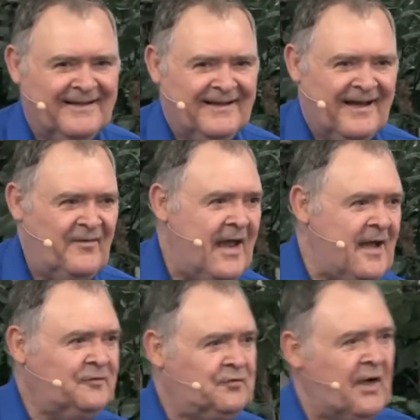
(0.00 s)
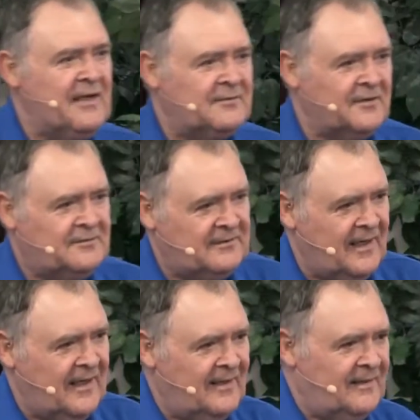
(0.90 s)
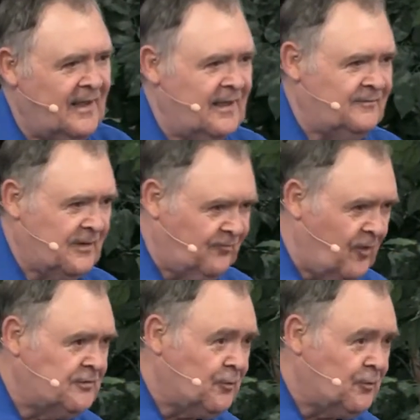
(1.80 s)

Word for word: And they asked Jesus, the first